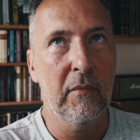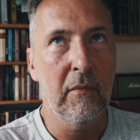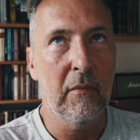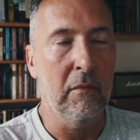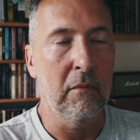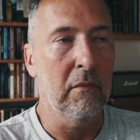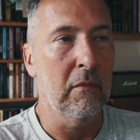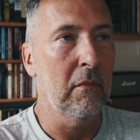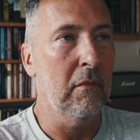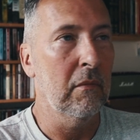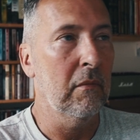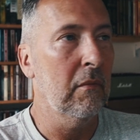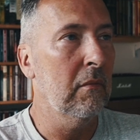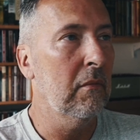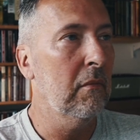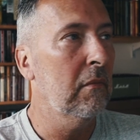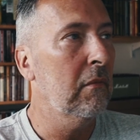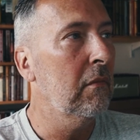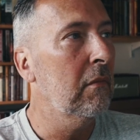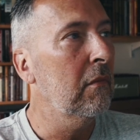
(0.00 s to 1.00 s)

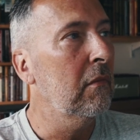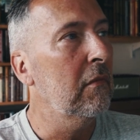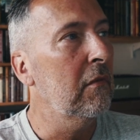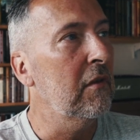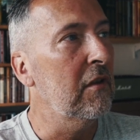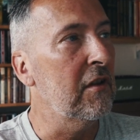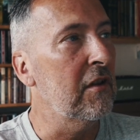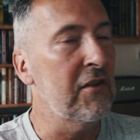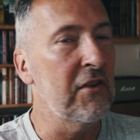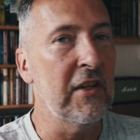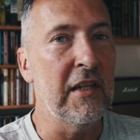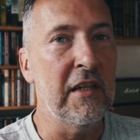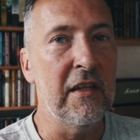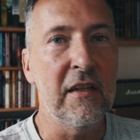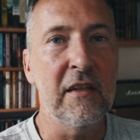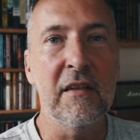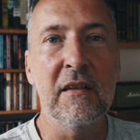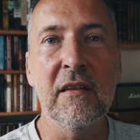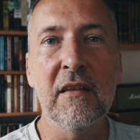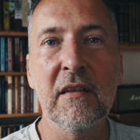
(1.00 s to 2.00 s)
um,
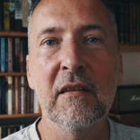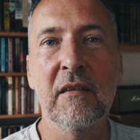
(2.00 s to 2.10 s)
disease